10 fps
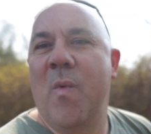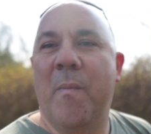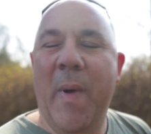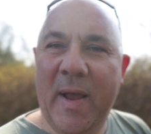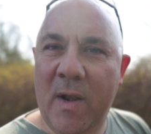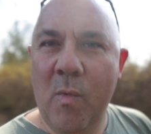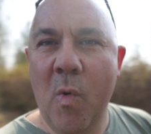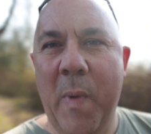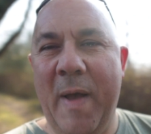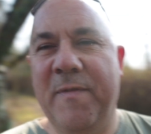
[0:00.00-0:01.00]
we're back at the
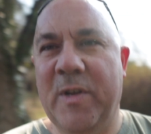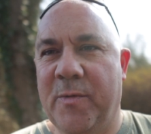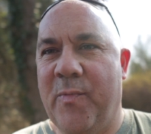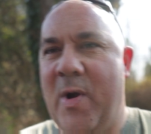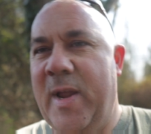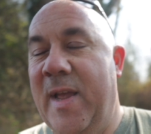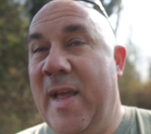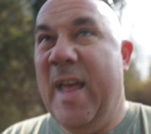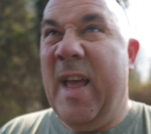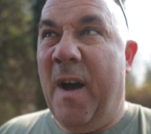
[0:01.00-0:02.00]
Woolpack for the spring
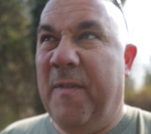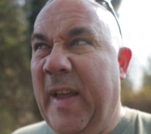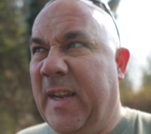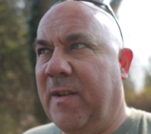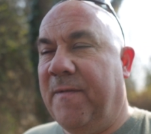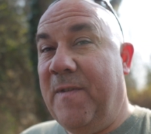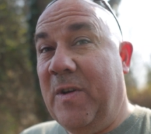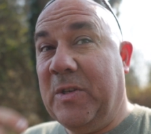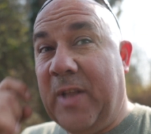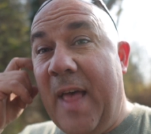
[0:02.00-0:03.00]
I think it's the
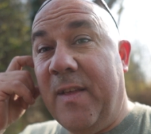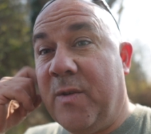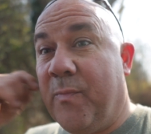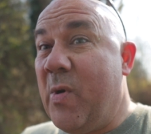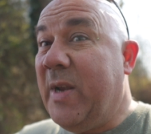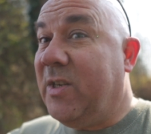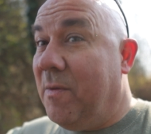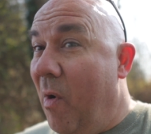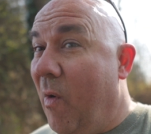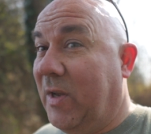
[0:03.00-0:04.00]
first day of the spring
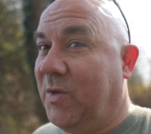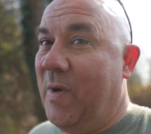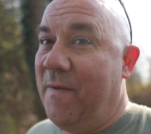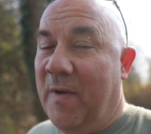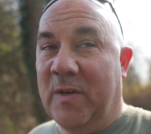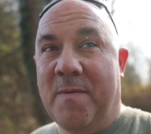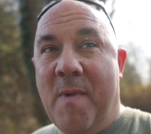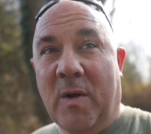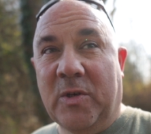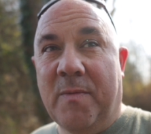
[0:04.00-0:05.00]
tomorrow 21st of
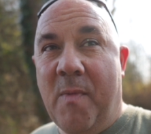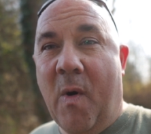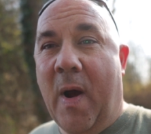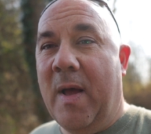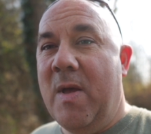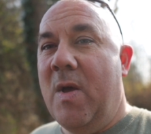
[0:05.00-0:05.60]
March tomorrow